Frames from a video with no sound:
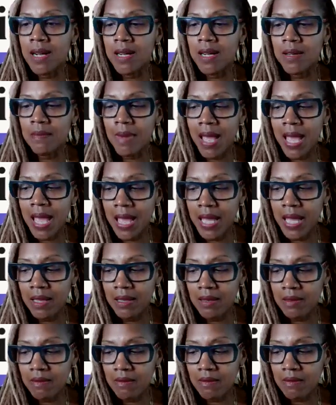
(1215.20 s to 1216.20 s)

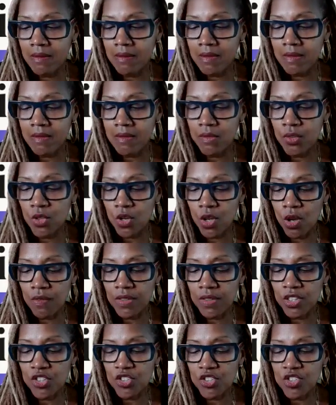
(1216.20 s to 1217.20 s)
And,
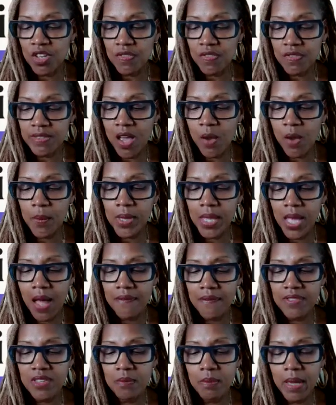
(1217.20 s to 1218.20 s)
the shift that we
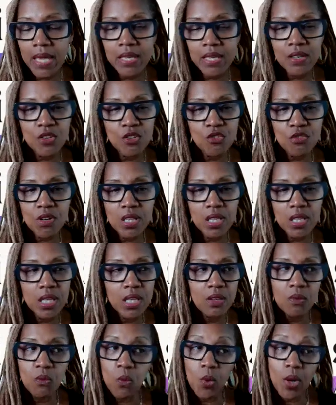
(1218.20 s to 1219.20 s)
have to make is
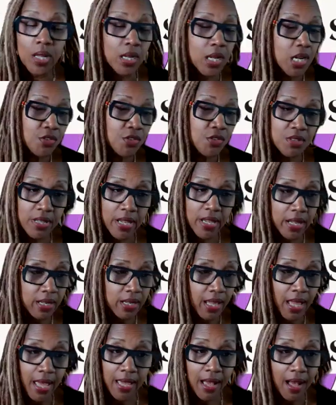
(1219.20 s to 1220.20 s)
really one,
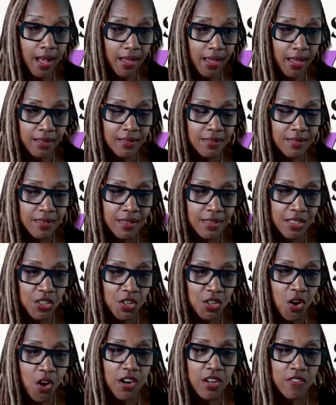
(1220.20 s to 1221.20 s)
understanding AI,
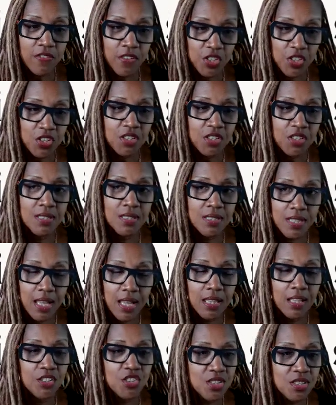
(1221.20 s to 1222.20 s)
artificial
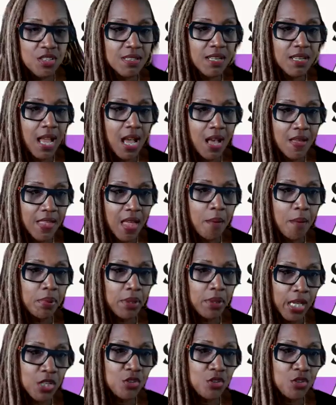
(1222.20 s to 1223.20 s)
intelligence, and how
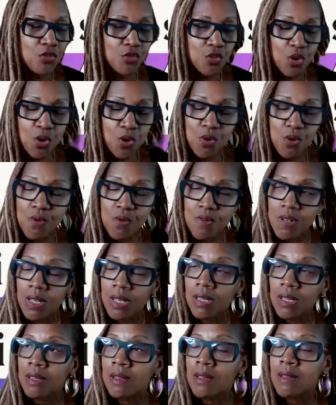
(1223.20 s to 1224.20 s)
that plays a role,
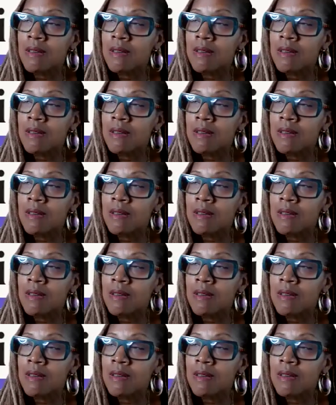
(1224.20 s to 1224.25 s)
